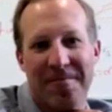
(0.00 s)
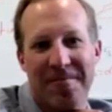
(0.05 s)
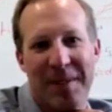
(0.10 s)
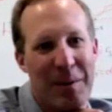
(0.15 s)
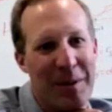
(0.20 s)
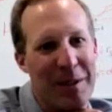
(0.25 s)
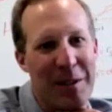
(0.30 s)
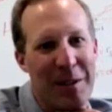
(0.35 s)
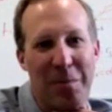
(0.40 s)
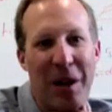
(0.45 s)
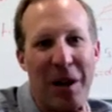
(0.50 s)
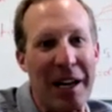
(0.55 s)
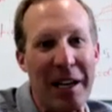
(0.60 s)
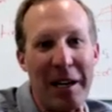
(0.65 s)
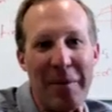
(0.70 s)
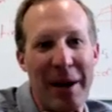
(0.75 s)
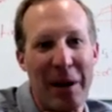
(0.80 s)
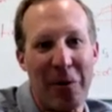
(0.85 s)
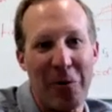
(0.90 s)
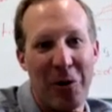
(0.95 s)
mean, supply and
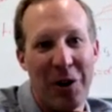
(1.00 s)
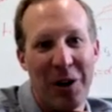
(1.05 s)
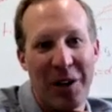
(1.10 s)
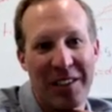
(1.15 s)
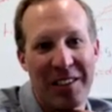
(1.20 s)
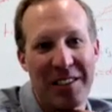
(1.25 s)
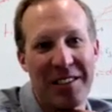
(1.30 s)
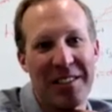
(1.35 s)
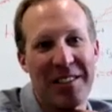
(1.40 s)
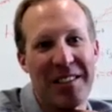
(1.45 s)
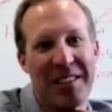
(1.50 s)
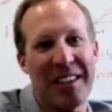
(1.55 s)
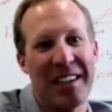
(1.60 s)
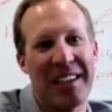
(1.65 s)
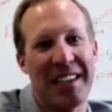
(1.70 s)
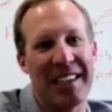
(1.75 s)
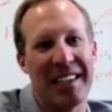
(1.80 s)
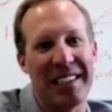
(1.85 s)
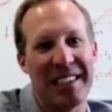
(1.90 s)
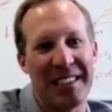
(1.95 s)
demand works.
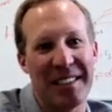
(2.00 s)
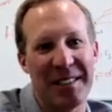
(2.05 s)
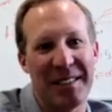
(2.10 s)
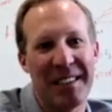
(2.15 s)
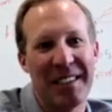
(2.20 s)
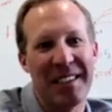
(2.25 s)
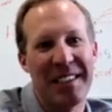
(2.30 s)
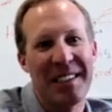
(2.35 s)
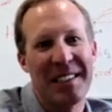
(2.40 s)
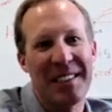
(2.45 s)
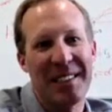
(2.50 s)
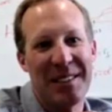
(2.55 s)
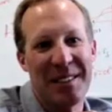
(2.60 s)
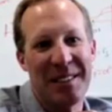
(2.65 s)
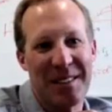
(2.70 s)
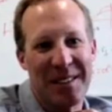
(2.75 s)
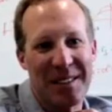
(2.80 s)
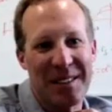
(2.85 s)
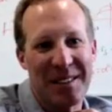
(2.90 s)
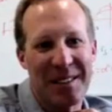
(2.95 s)

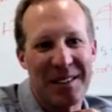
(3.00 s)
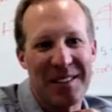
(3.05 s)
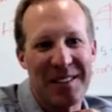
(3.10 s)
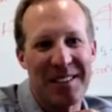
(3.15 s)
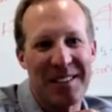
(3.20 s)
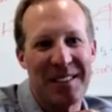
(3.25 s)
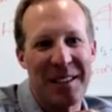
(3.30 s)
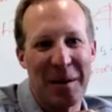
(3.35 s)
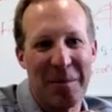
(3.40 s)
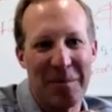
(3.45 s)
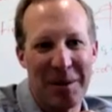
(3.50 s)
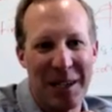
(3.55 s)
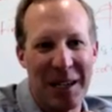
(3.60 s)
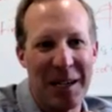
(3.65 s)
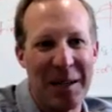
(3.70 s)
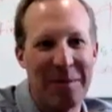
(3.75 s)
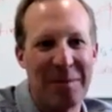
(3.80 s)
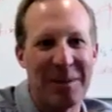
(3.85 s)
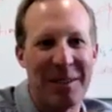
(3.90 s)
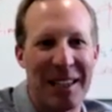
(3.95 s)

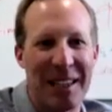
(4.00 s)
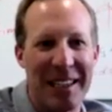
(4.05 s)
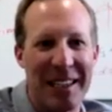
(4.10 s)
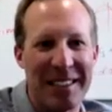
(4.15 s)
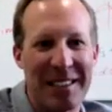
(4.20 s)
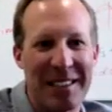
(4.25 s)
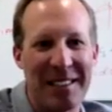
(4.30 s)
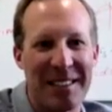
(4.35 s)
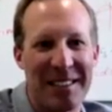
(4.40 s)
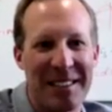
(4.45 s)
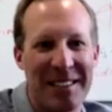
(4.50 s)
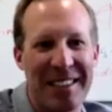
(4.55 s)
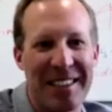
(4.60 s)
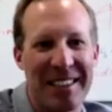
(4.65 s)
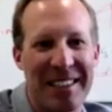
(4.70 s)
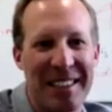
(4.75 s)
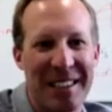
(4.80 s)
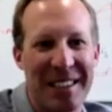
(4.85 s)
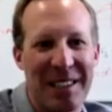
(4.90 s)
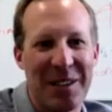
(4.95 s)
Sometimes that's
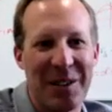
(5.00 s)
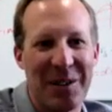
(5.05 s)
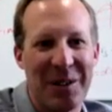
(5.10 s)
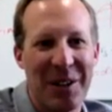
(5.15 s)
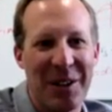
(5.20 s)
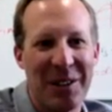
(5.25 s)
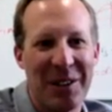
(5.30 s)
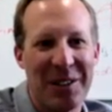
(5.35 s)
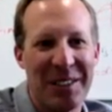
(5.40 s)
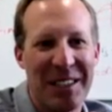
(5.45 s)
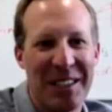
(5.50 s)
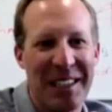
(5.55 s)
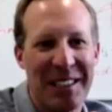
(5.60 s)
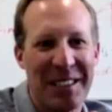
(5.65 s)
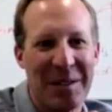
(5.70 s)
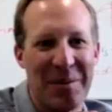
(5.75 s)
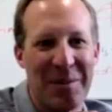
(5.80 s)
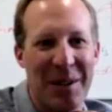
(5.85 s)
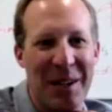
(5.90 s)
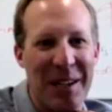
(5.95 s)
understanding
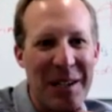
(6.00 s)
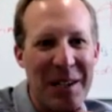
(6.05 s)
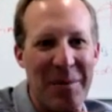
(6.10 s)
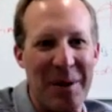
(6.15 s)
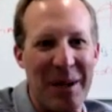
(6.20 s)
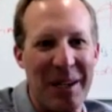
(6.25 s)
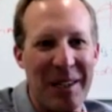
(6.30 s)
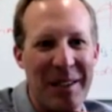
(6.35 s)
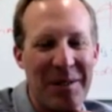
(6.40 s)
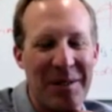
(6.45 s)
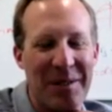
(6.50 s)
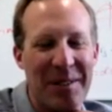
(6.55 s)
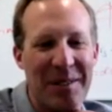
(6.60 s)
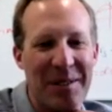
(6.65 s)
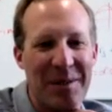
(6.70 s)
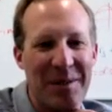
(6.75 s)
supply and demand